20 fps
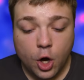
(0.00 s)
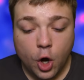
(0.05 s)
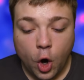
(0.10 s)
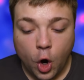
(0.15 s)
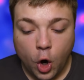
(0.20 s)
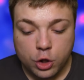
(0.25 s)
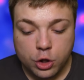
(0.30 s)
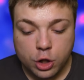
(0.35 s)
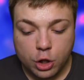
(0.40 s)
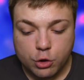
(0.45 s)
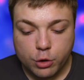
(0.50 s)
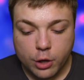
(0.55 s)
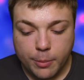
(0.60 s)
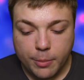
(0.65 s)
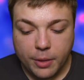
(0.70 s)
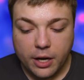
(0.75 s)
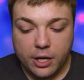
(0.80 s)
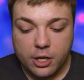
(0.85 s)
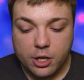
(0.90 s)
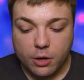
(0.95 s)
Hold the
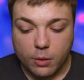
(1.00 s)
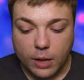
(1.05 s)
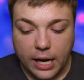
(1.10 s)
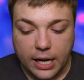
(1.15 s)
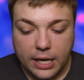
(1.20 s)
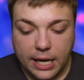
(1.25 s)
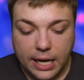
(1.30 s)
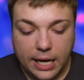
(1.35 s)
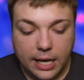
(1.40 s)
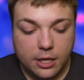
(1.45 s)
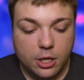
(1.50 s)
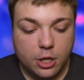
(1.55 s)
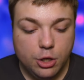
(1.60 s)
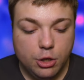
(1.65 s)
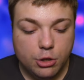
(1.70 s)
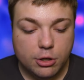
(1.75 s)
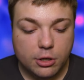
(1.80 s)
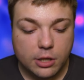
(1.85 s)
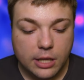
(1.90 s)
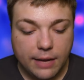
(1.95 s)
trimmer in your right hand,
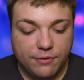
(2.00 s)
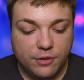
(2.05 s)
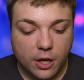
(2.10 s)
use your left